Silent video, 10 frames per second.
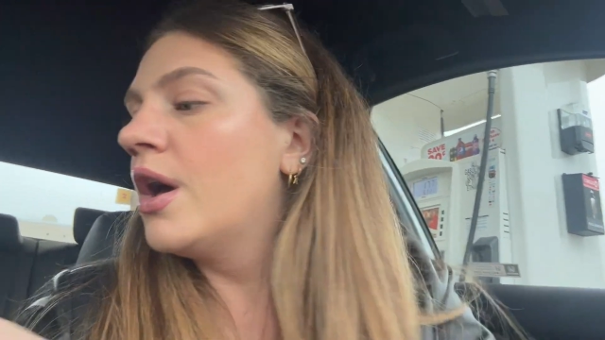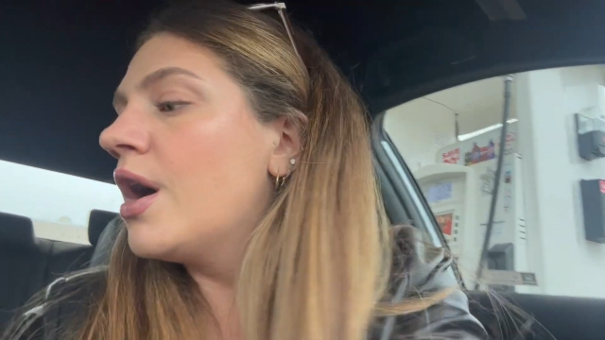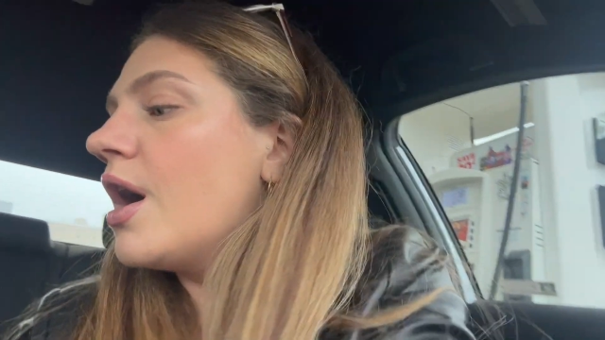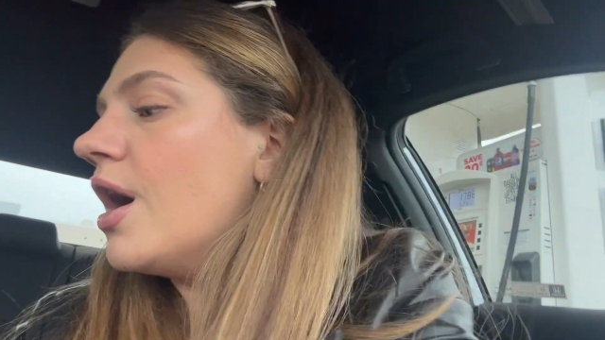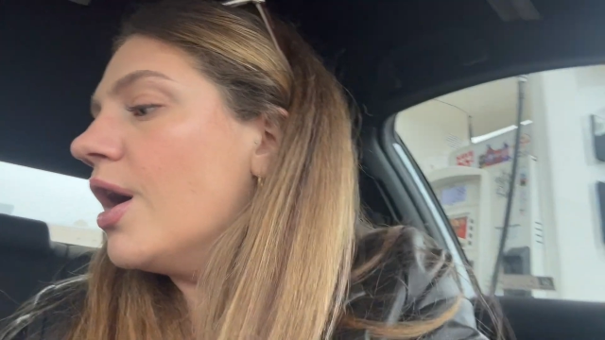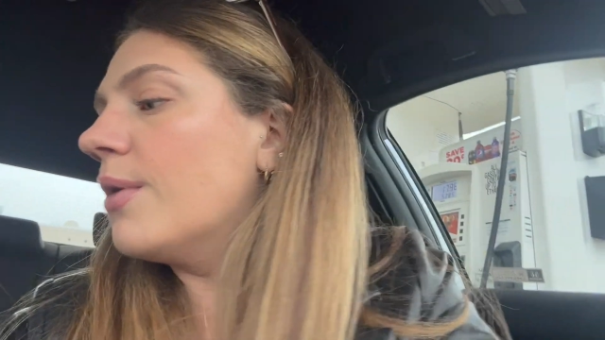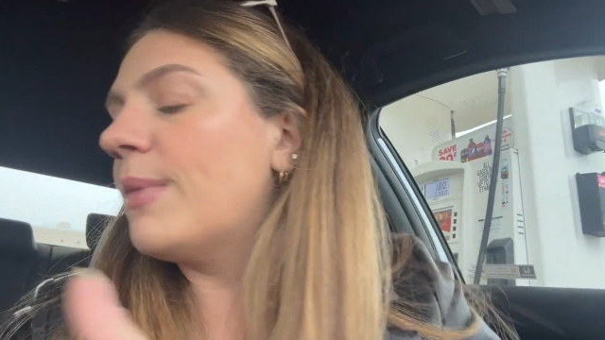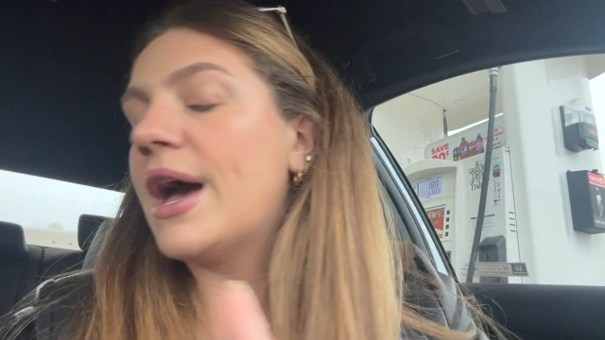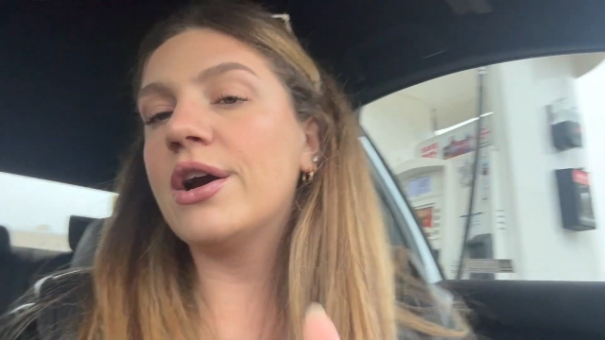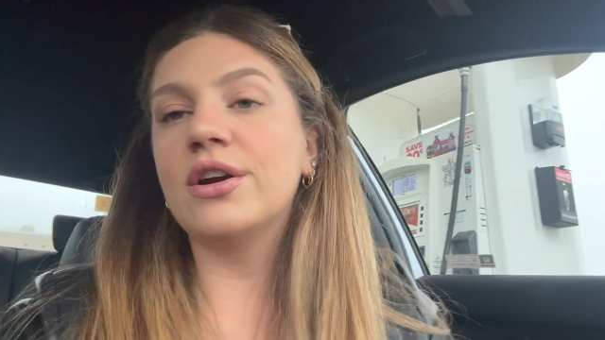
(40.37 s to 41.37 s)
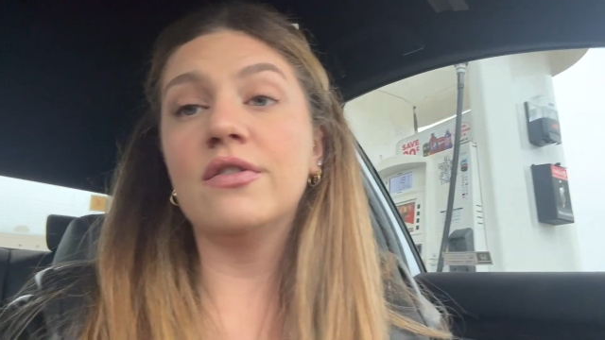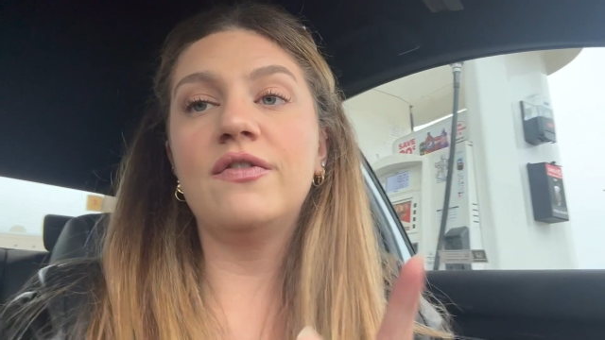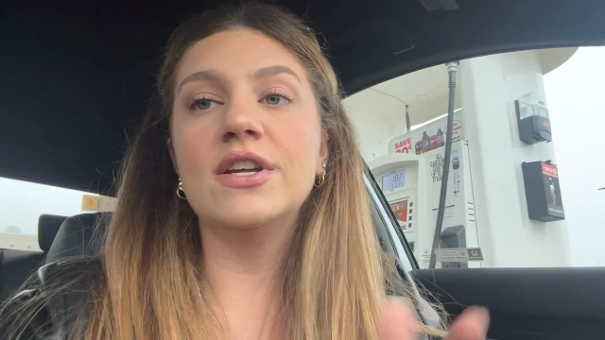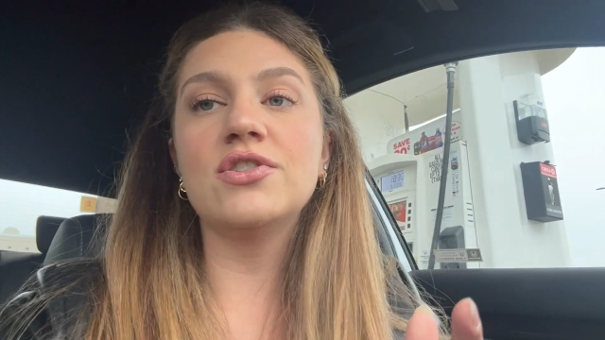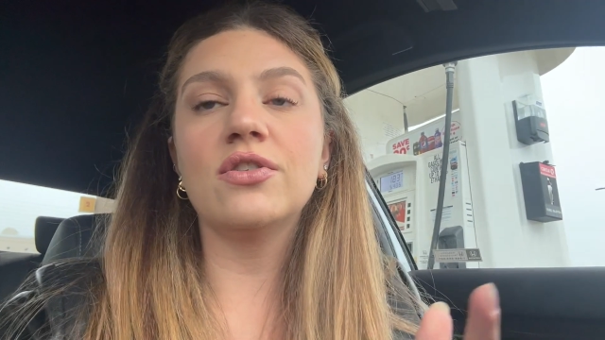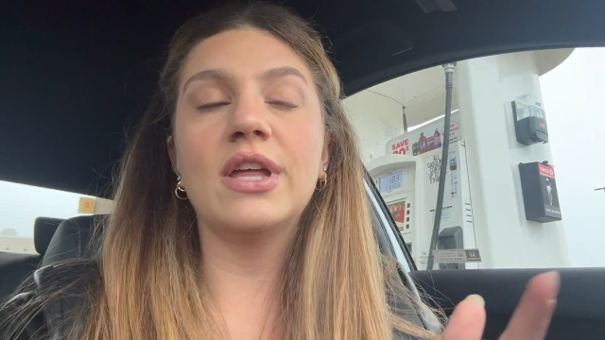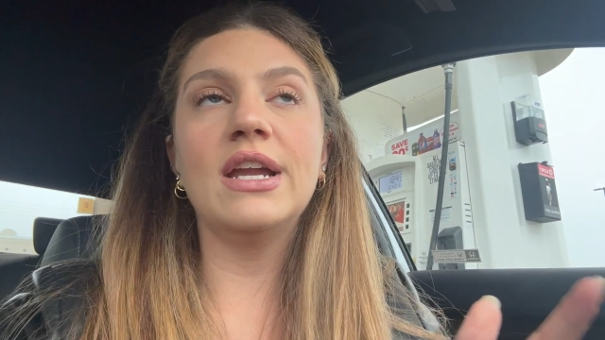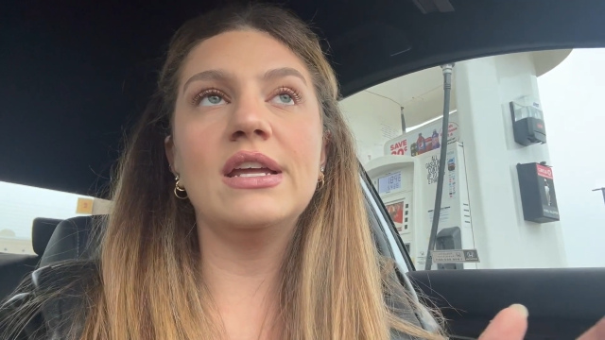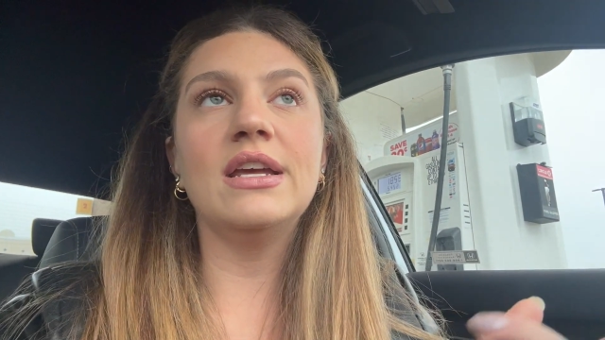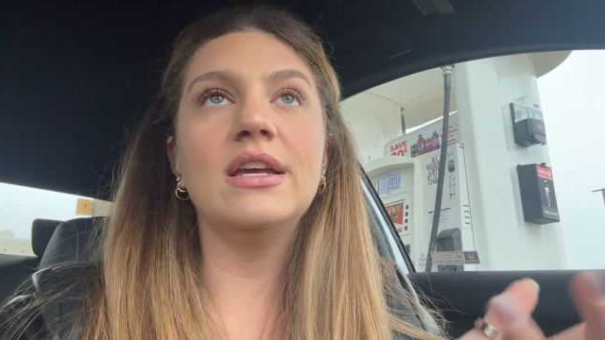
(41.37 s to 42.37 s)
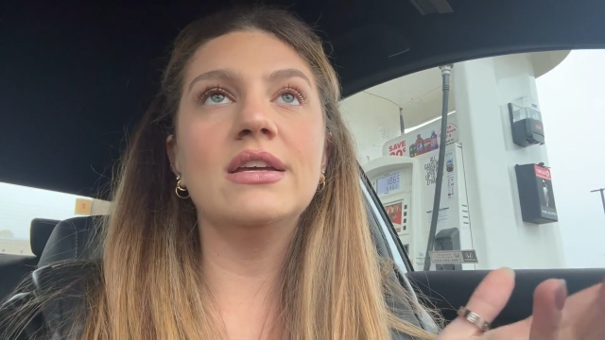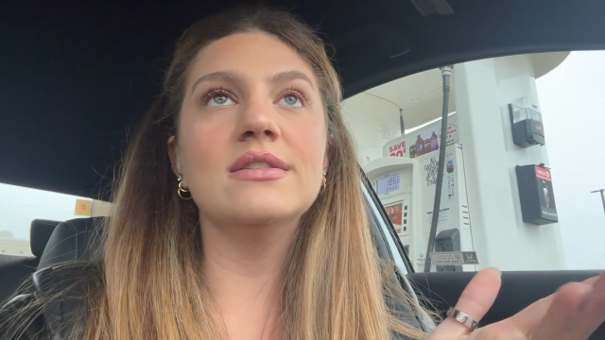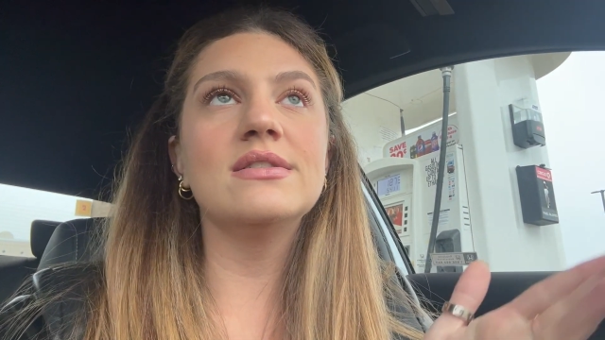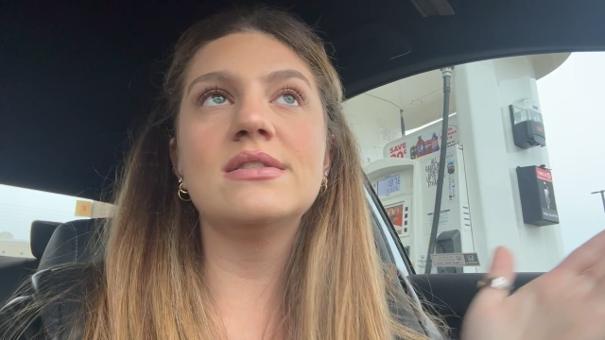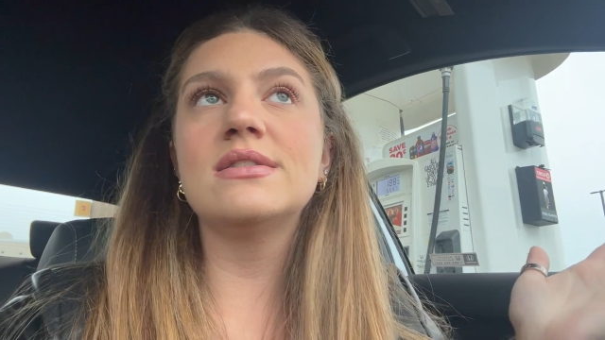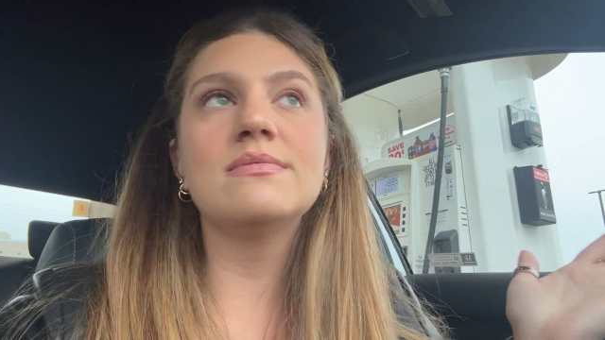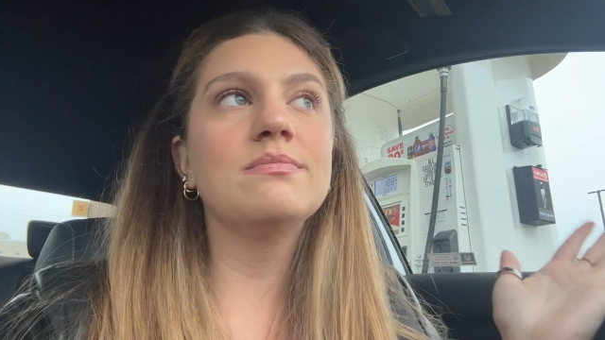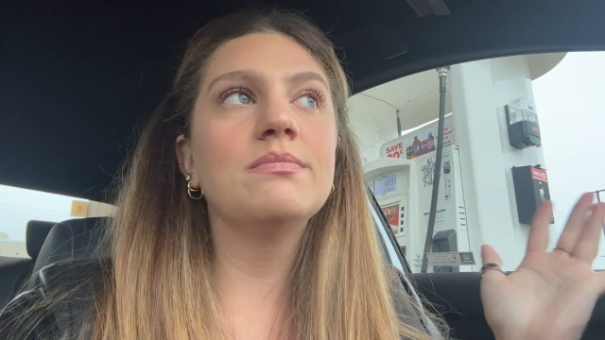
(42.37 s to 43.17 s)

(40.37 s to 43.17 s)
at her facial lady's